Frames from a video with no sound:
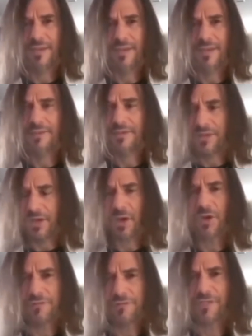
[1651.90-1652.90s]
the
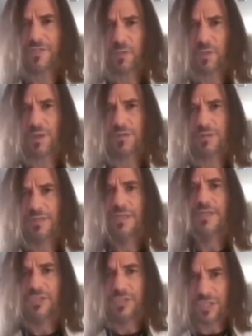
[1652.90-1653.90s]
god of this world,
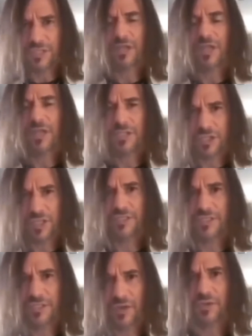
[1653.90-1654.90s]
just like
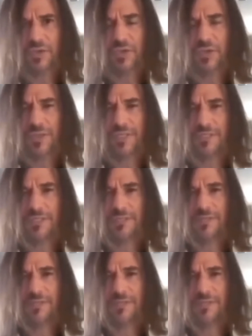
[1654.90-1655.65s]
Jesus told you who he is.